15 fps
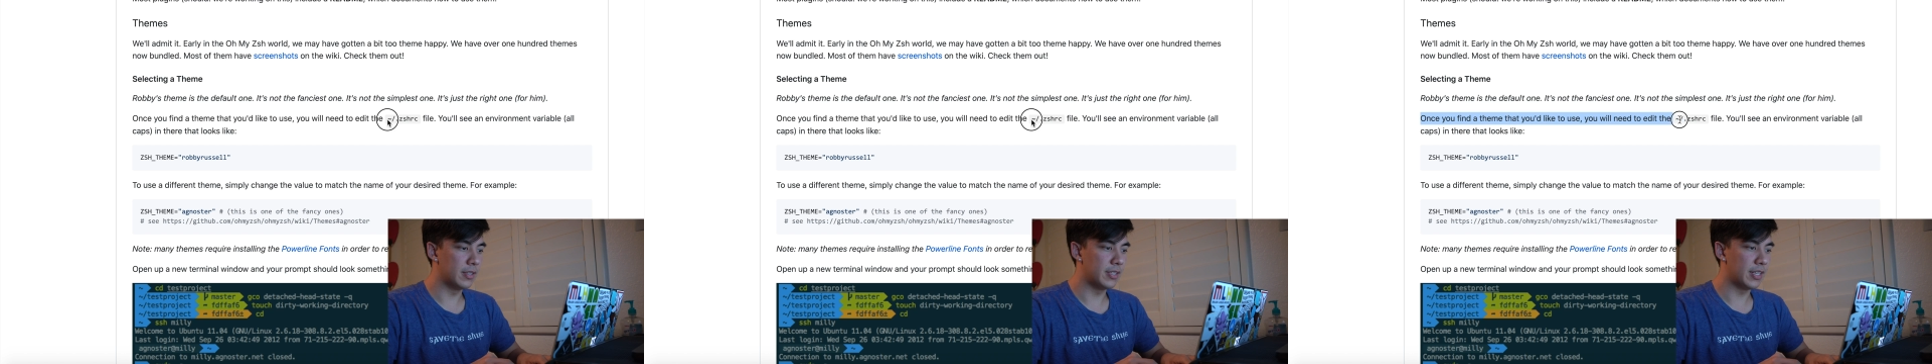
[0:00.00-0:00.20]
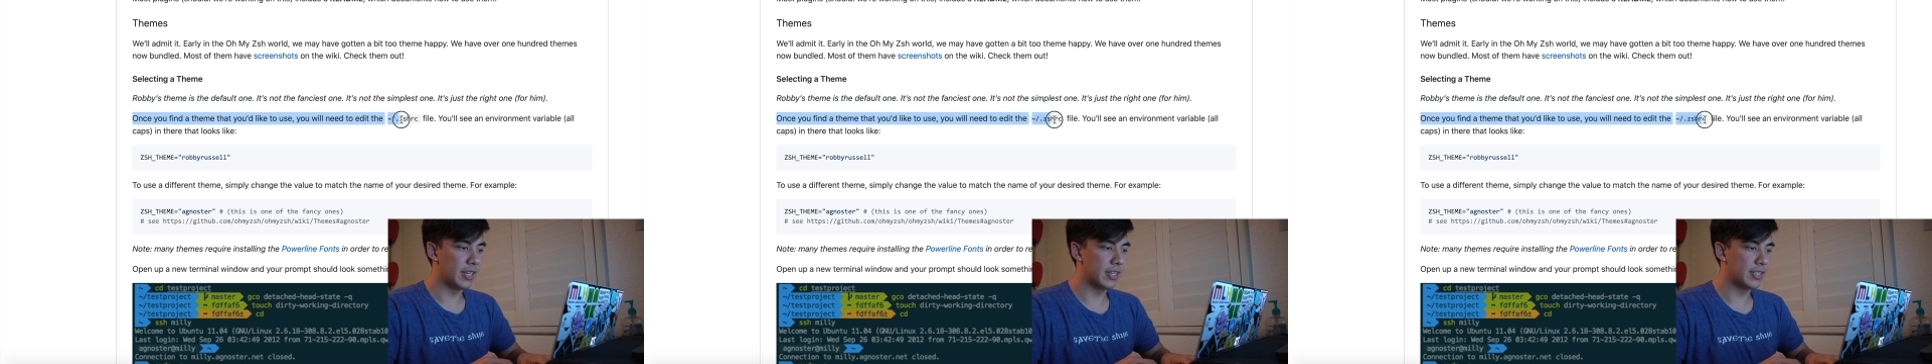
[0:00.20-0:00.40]

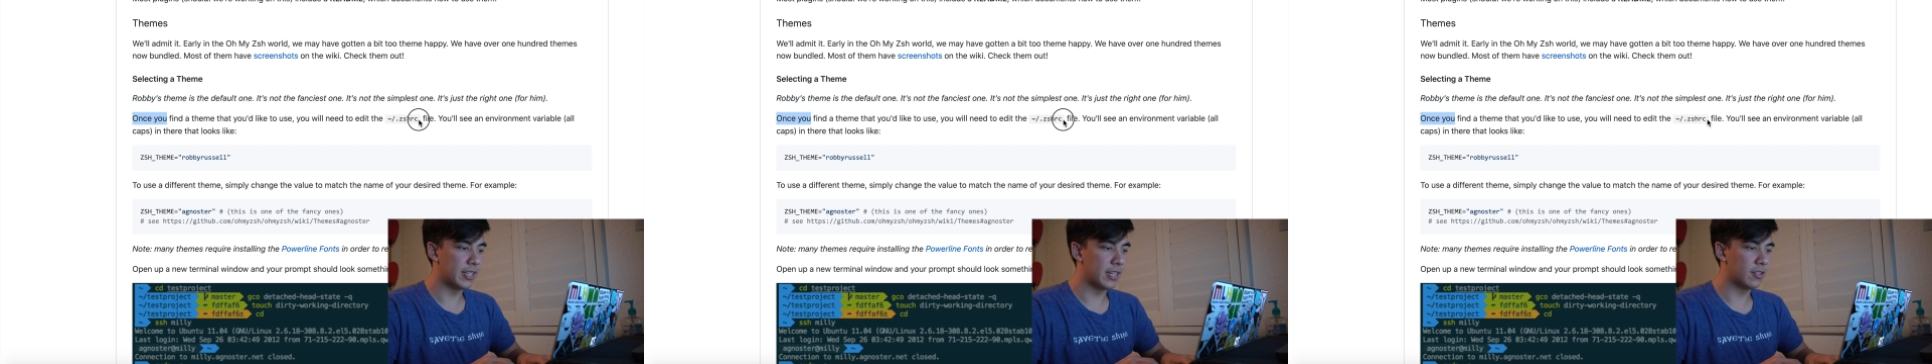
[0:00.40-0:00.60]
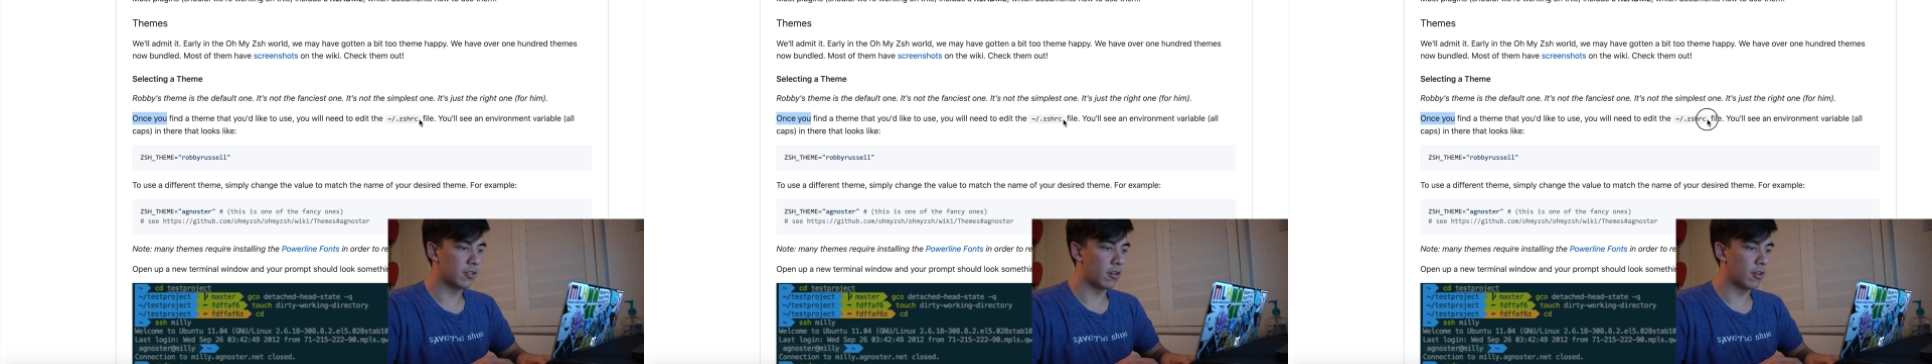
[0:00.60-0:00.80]

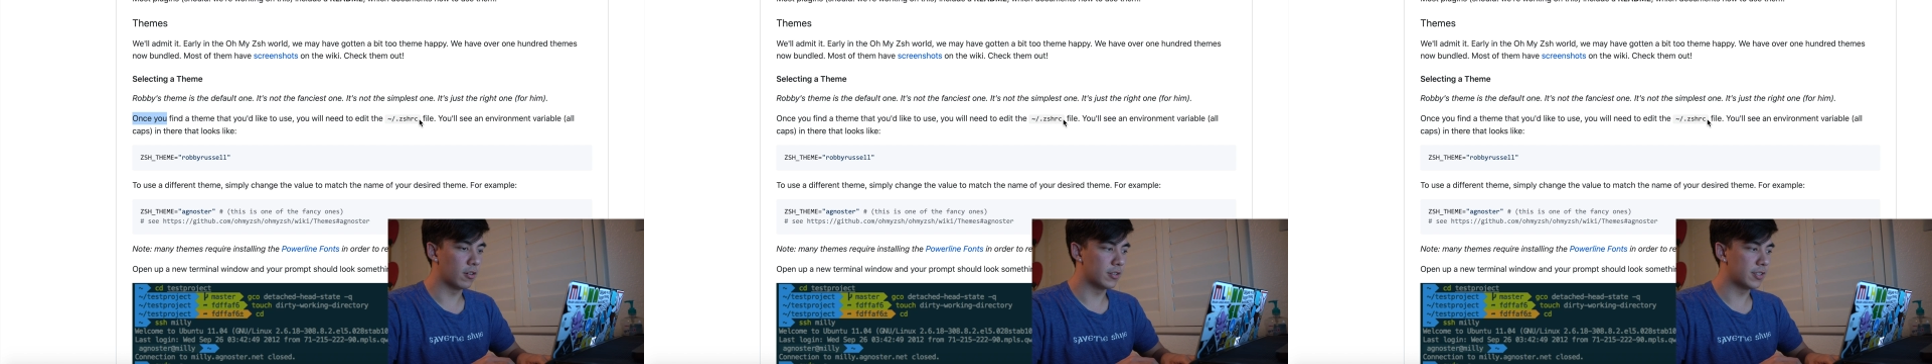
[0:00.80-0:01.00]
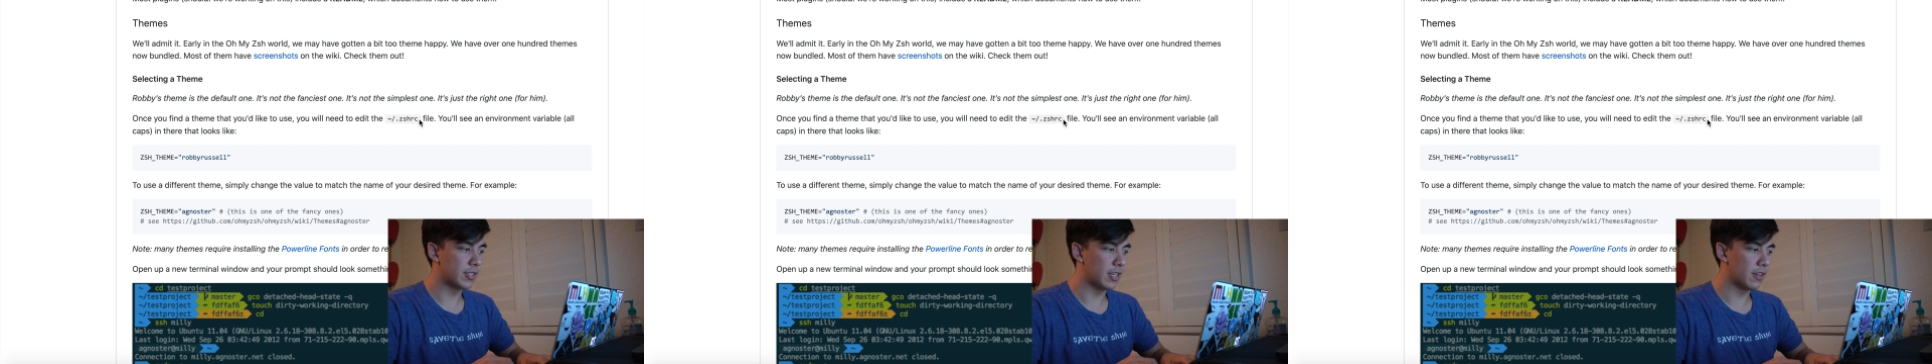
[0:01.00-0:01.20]

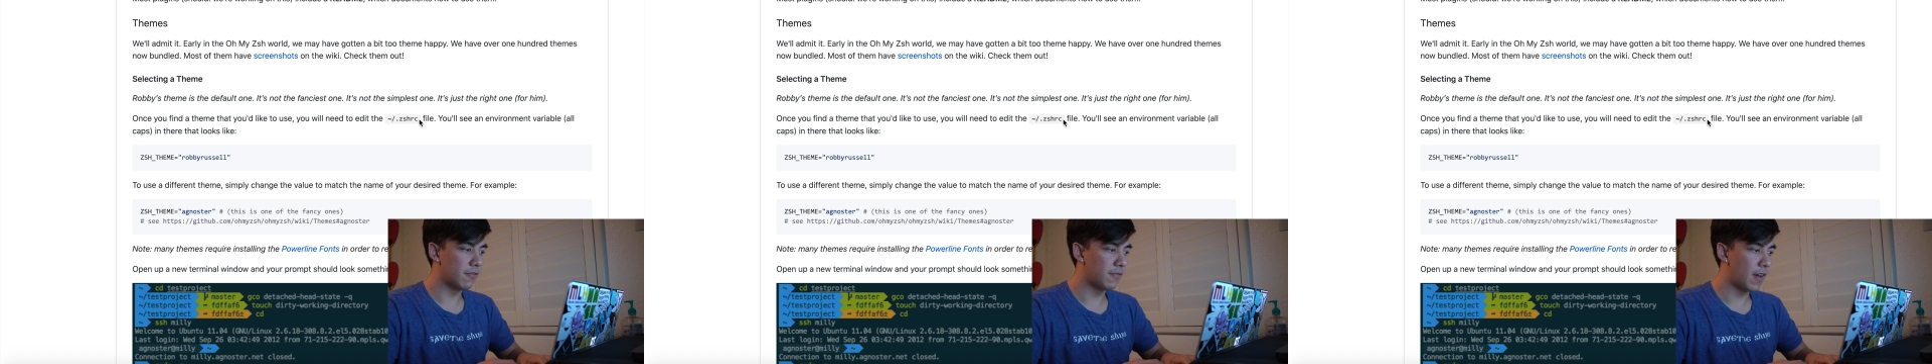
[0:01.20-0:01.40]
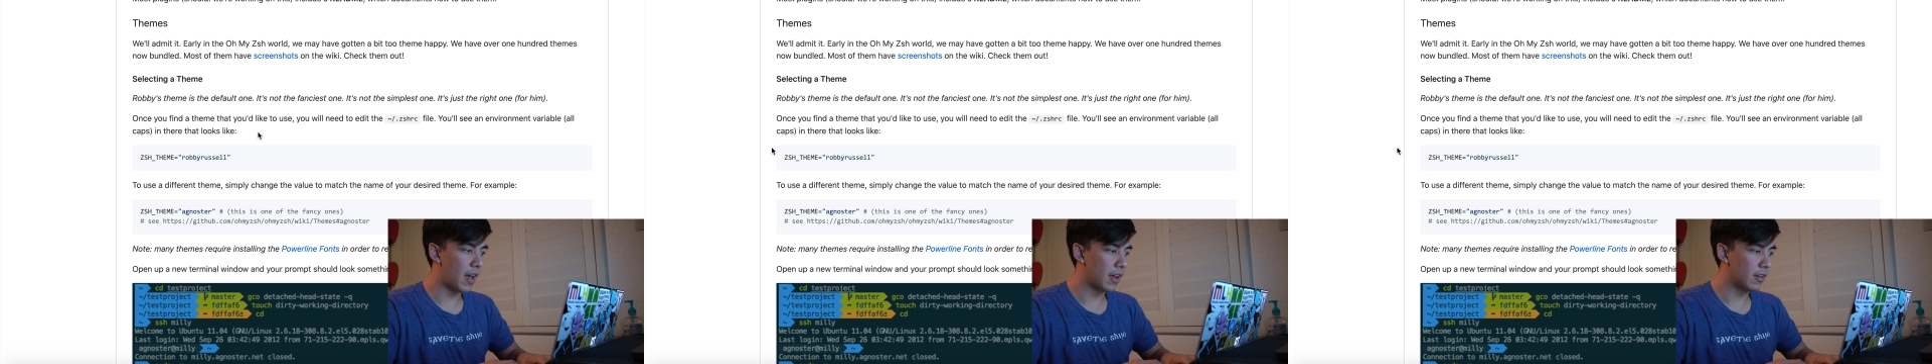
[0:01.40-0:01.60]
ZSHRC
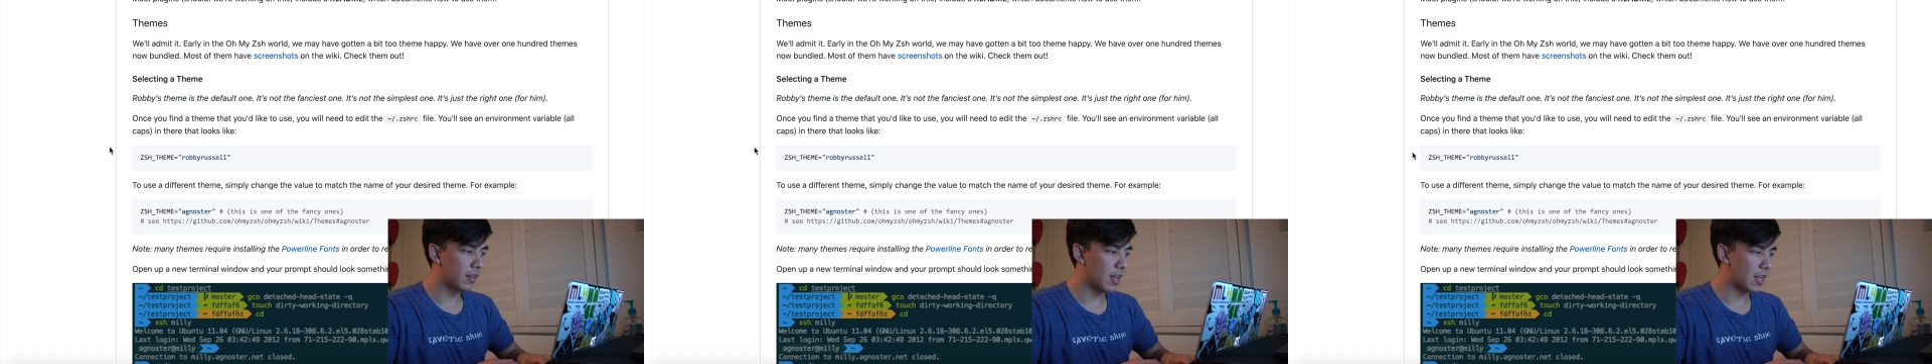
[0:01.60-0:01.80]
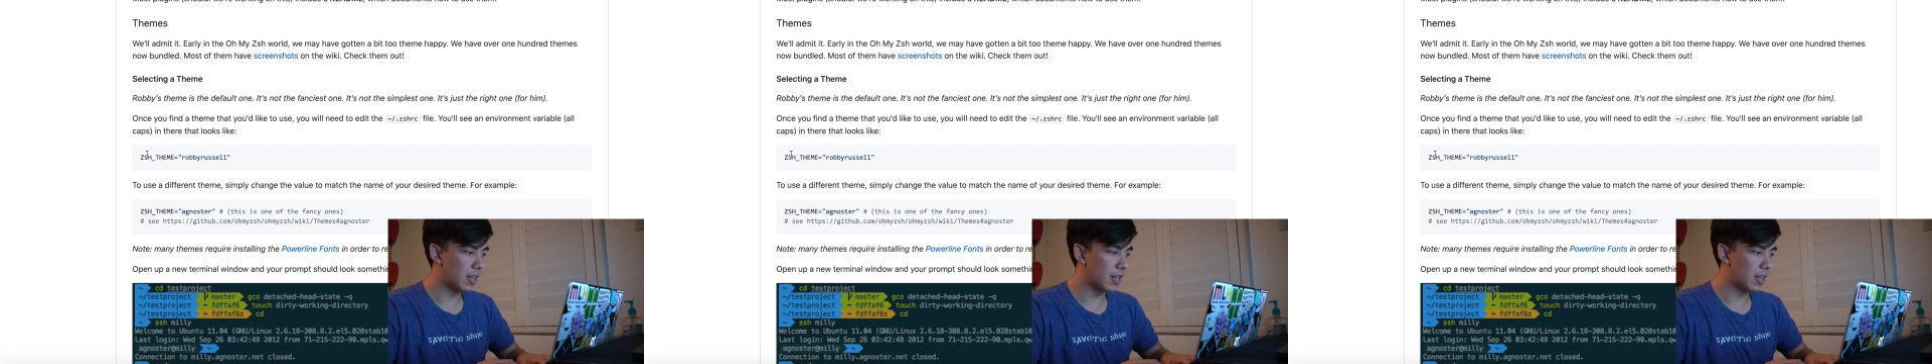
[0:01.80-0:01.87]
file